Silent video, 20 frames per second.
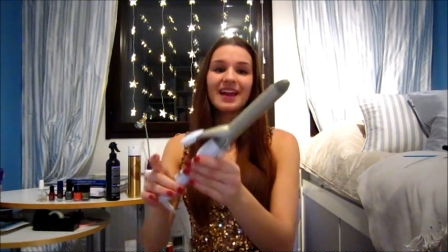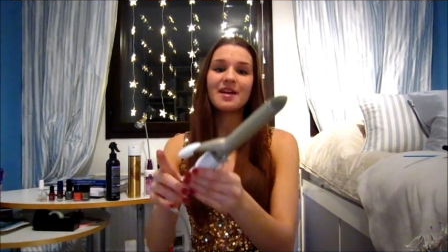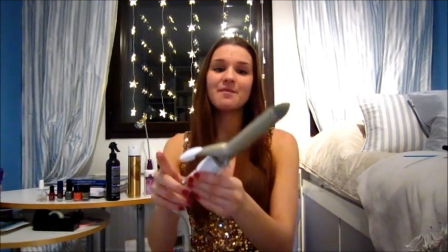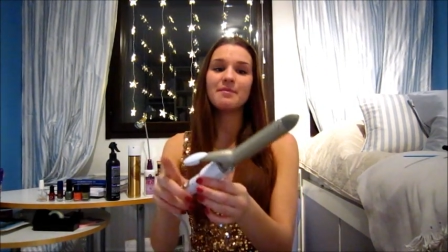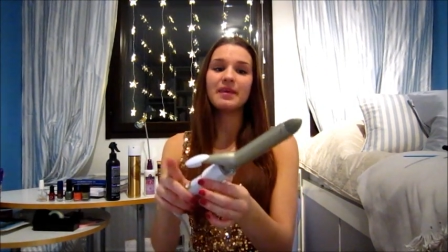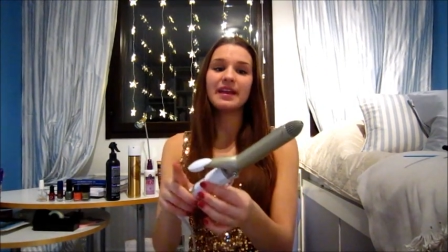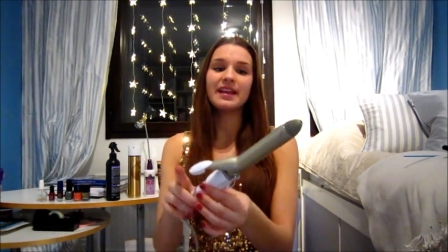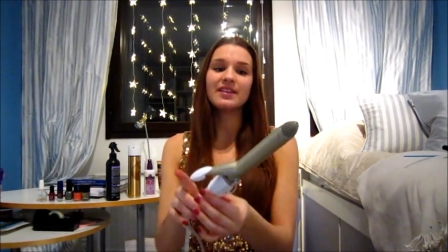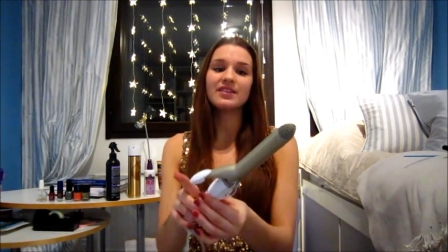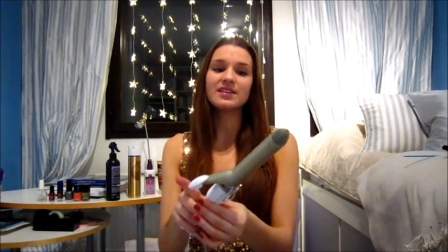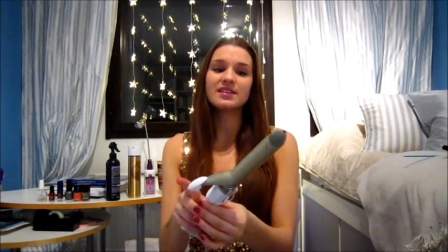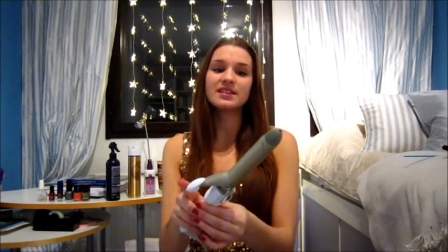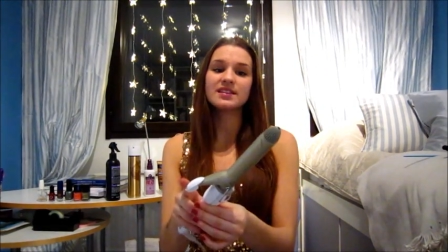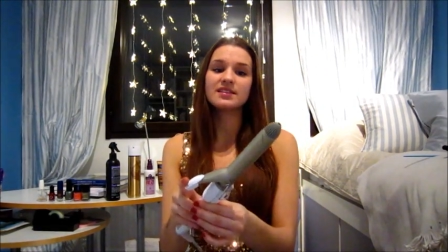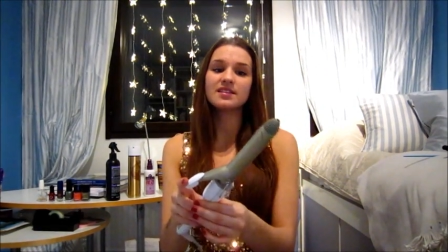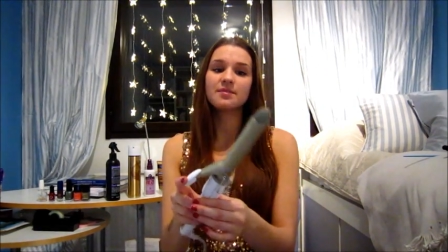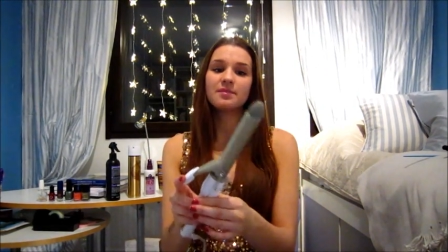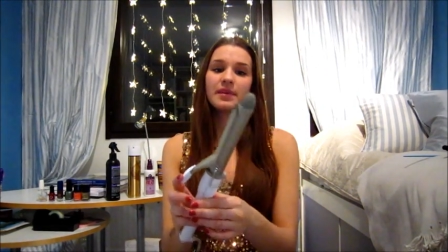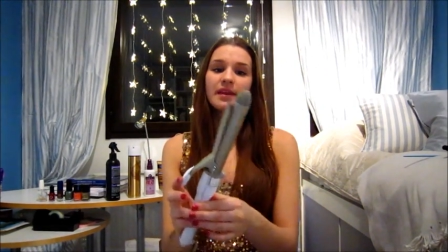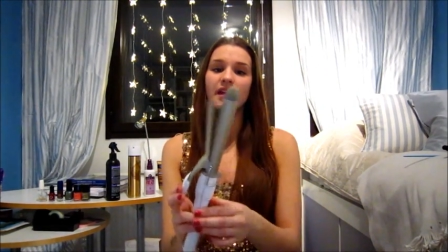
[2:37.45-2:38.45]
I'm betting this
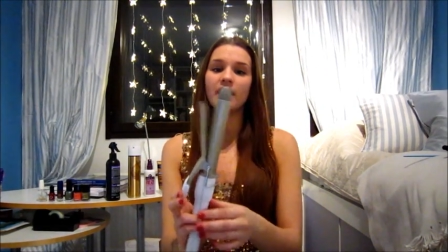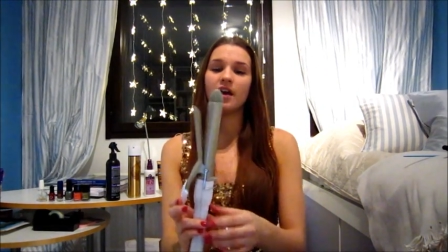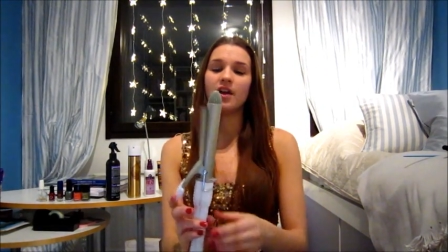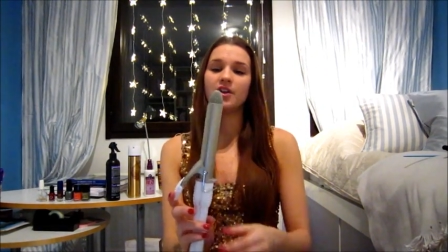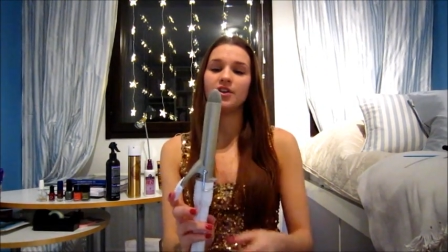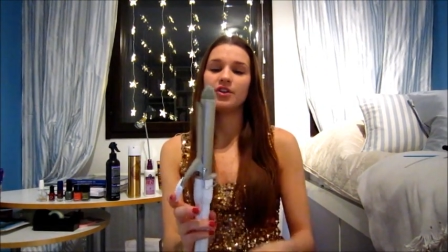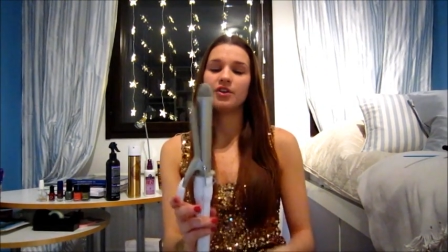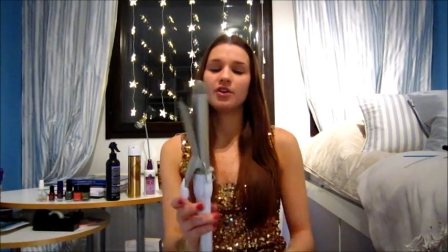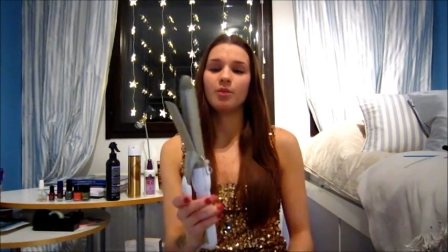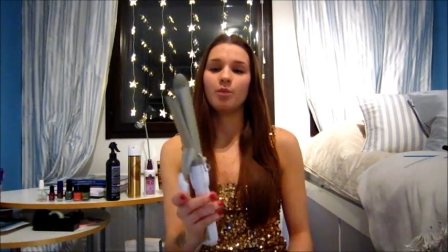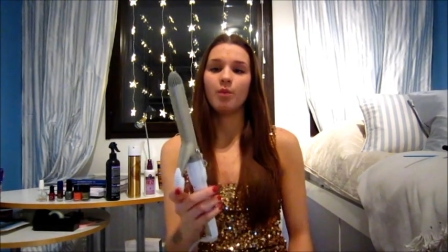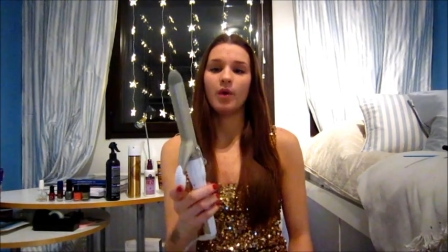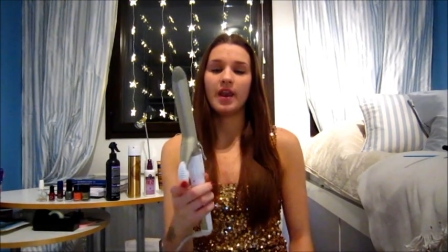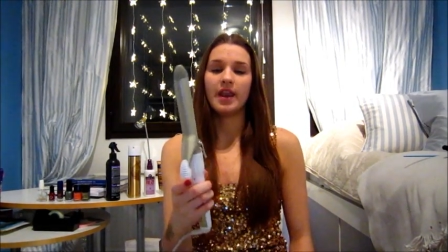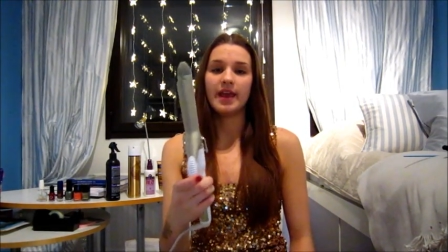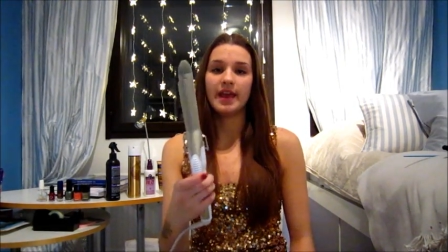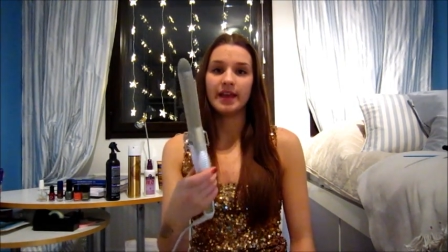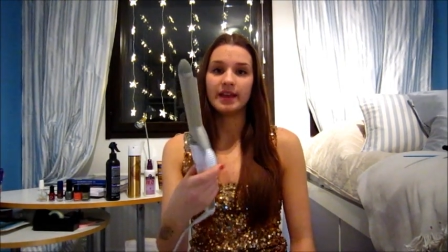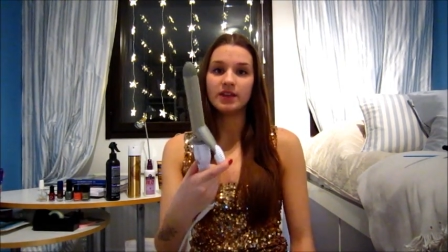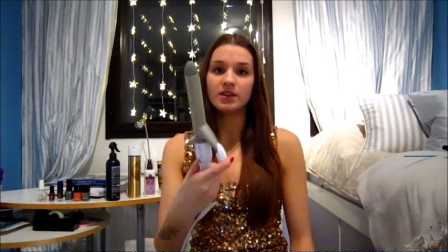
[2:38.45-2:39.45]
is a bit under 1
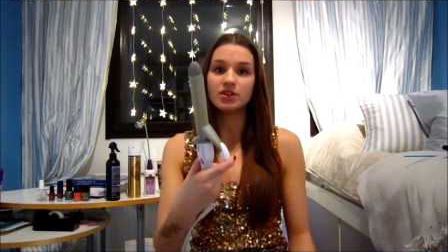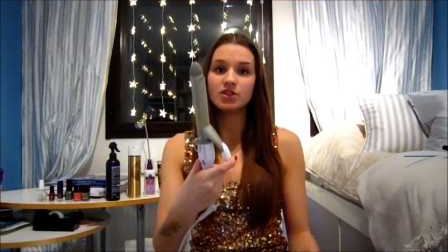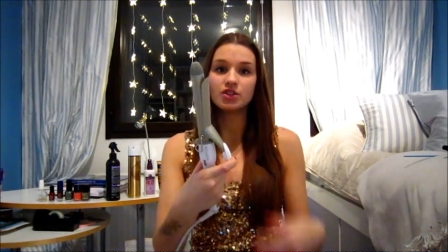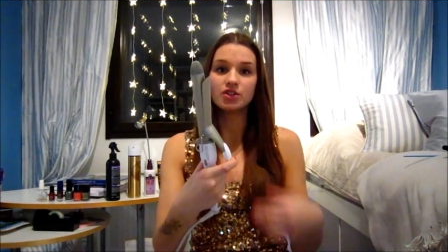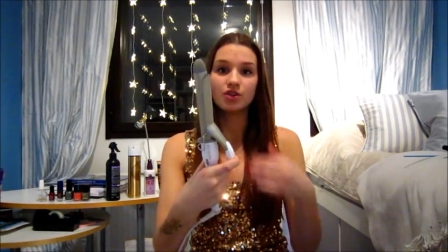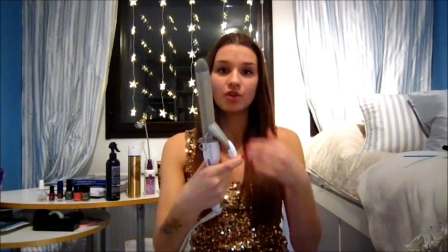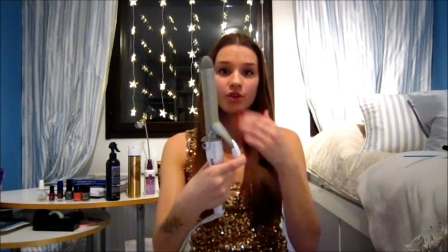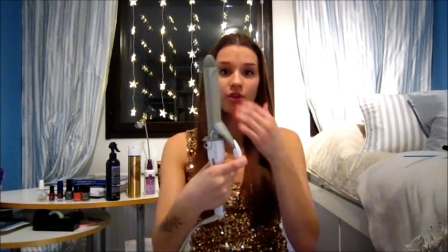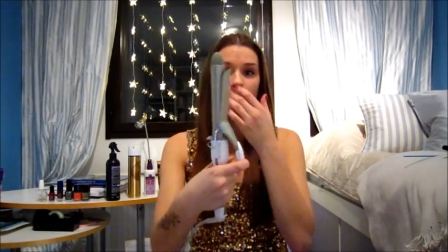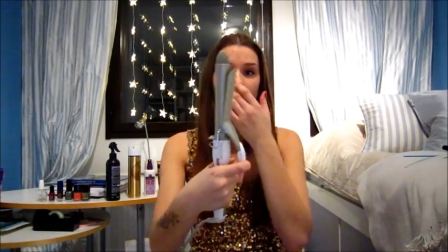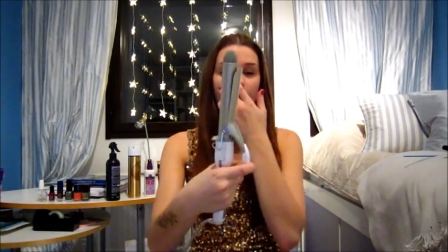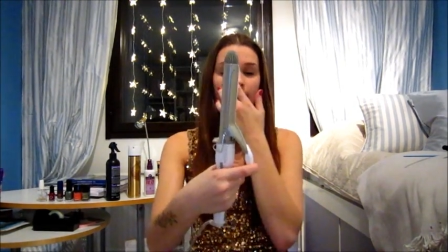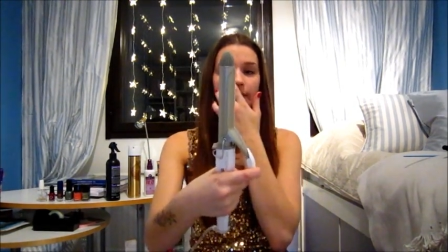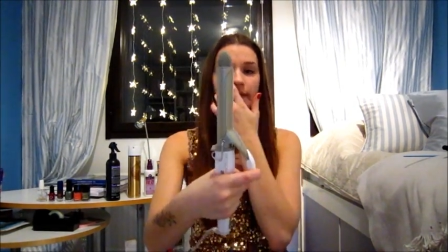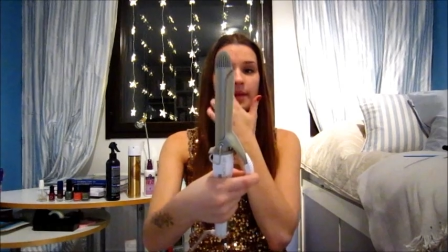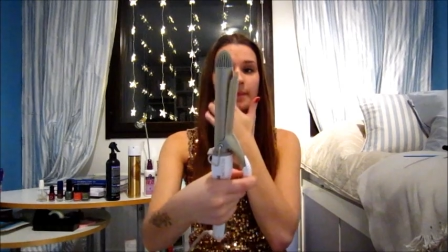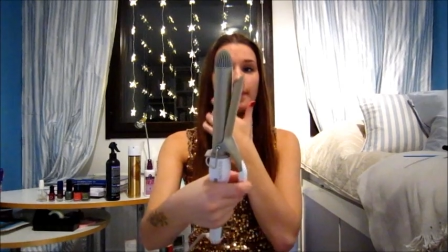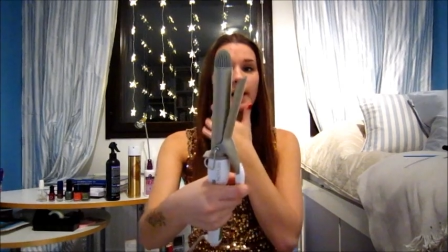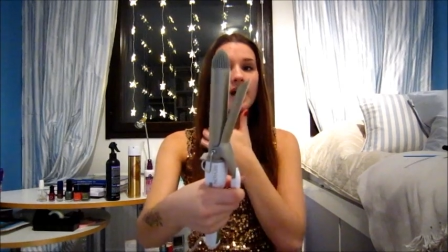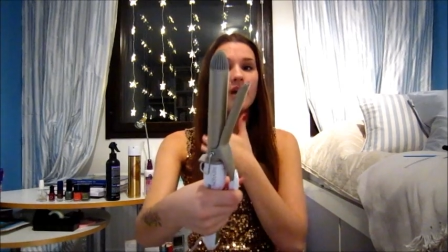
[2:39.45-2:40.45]
inch, or
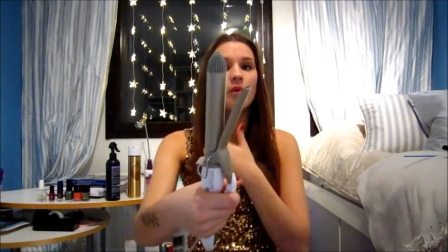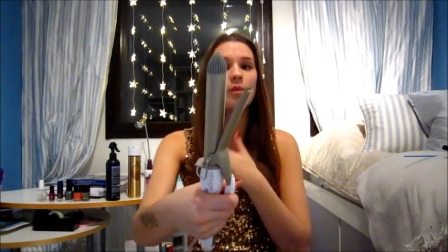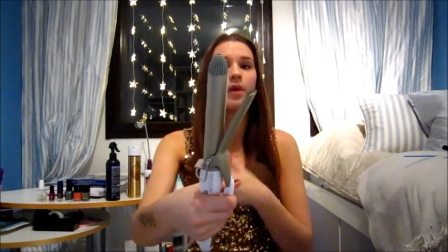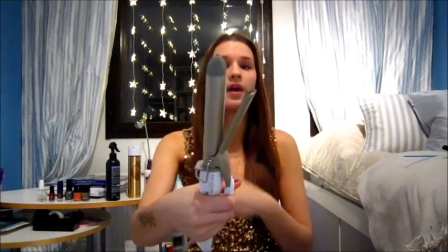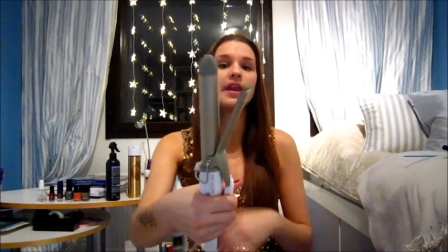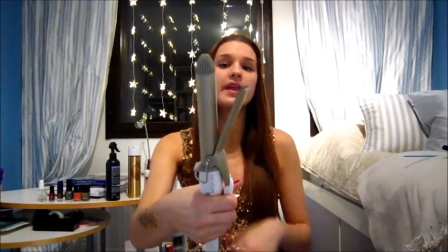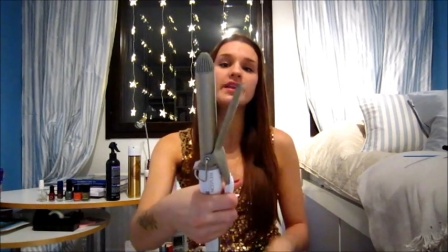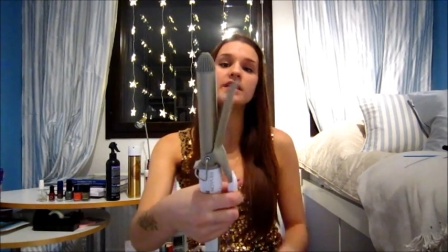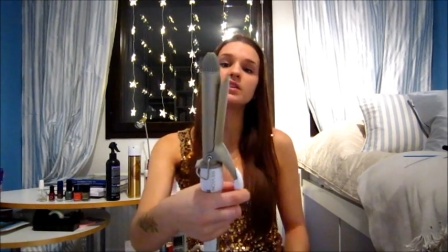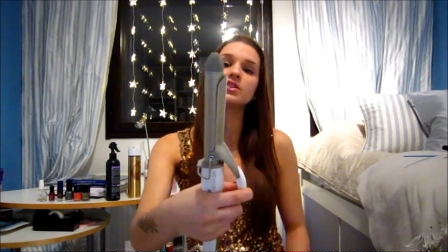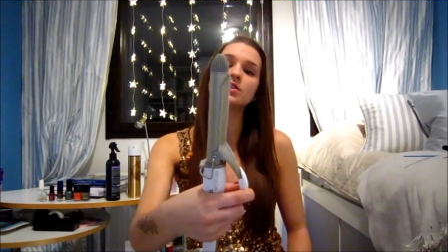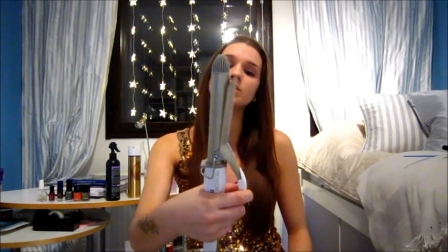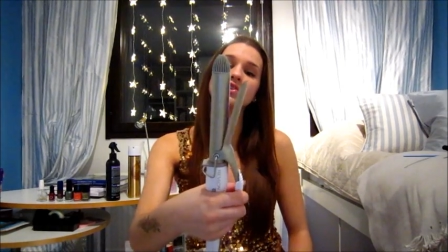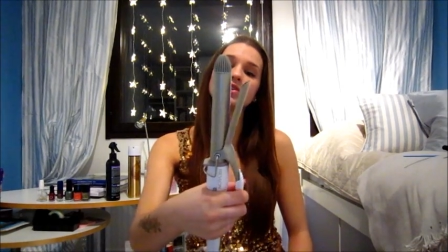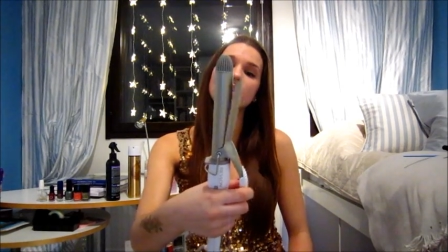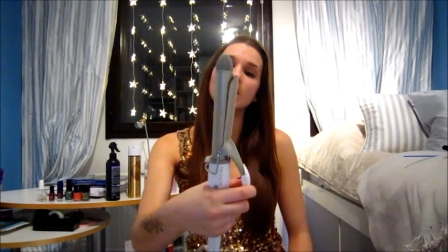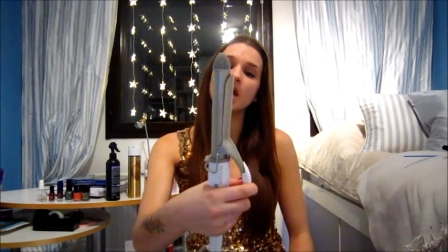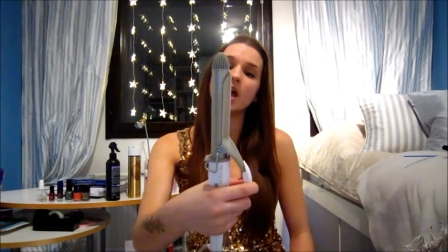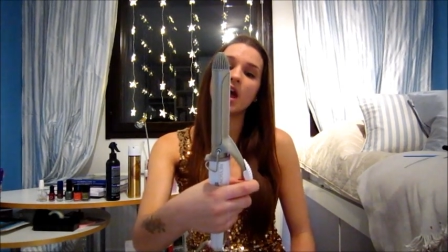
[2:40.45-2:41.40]
maybe about 1 inch,